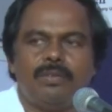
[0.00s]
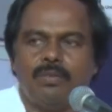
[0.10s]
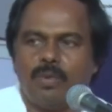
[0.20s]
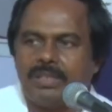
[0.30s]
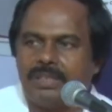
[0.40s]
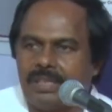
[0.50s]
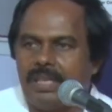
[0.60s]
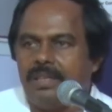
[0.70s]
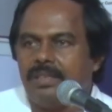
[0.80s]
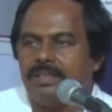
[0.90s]
what the
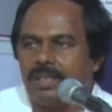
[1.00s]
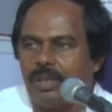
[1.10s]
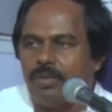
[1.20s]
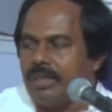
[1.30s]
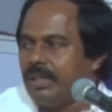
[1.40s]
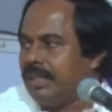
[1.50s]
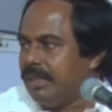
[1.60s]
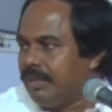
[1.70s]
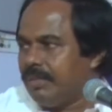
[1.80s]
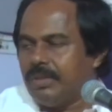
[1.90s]
skill is required in
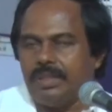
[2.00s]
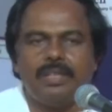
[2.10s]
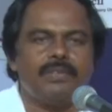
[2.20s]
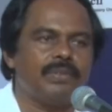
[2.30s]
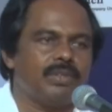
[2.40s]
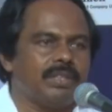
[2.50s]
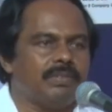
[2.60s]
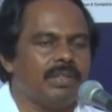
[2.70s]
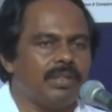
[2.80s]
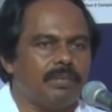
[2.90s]
the near future.
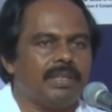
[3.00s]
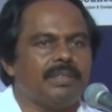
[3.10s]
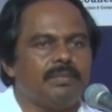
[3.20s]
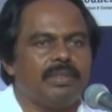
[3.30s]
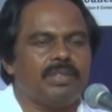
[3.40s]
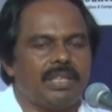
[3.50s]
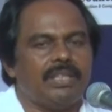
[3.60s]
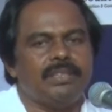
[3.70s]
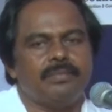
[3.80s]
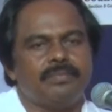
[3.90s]
We got to
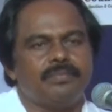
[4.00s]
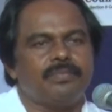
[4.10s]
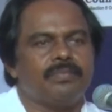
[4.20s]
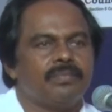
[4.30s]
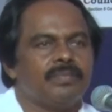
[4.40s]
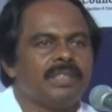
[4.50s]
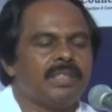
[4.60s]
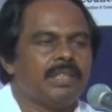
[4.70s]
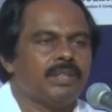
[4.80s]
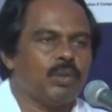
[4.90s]
train them.
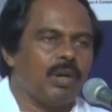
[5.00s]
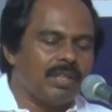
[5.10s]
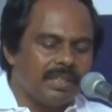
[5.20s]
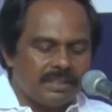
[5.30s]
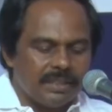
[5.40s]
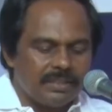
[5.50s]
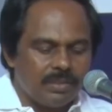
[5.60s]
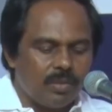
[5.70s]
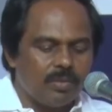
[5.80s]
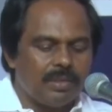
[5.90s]
So all these things
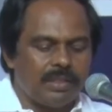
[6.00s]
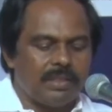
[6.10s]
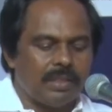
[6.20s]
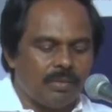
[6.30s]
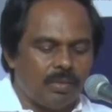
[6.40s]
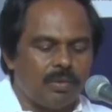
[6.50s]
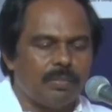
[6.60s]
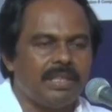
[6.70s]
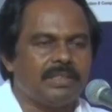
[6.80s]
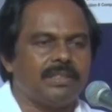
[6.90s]
our
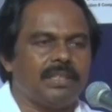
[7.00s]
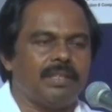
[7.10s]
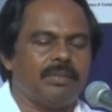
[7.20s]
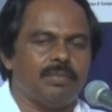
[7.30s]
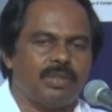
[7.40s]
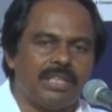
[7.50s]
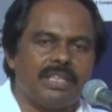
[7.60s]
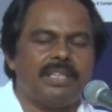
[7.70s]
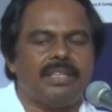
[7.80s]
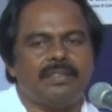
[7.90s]
government is
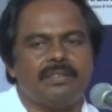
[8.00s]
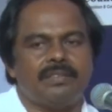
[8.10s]
taking care.